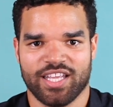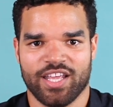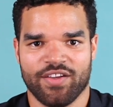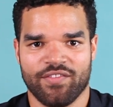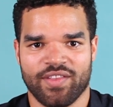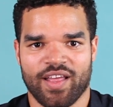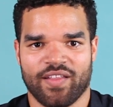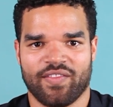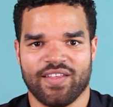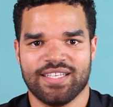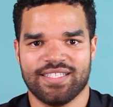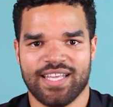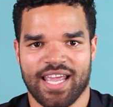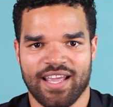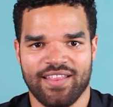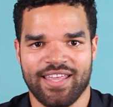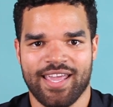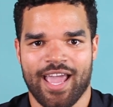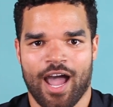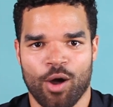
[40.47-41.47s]
given that the
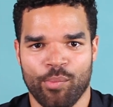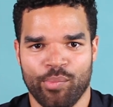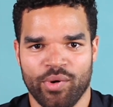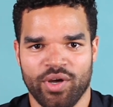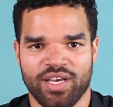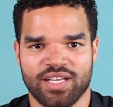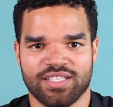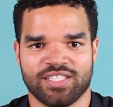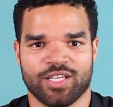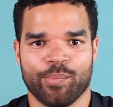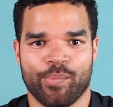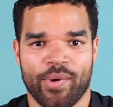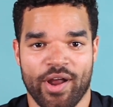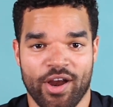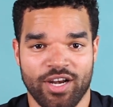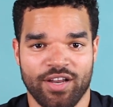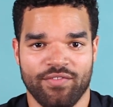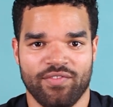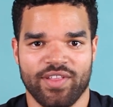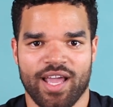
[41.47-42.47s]
daily output is
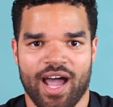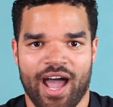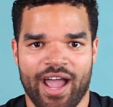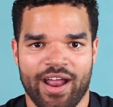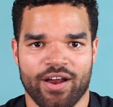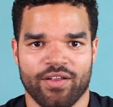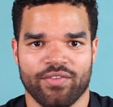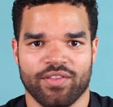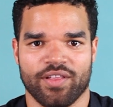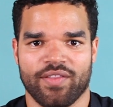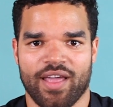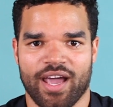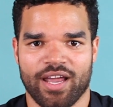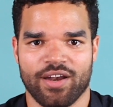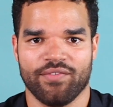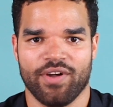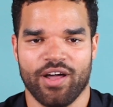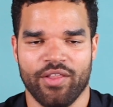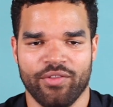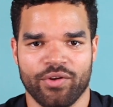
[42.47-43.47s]
comparatively higher than that
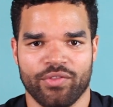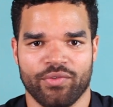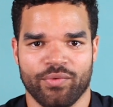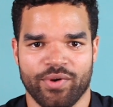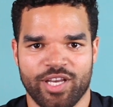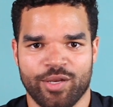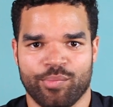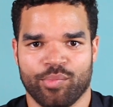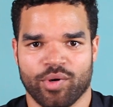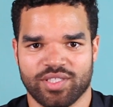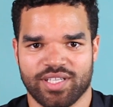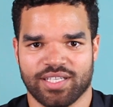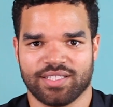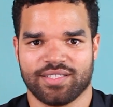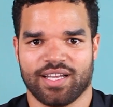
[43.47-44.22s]
of other 3D printing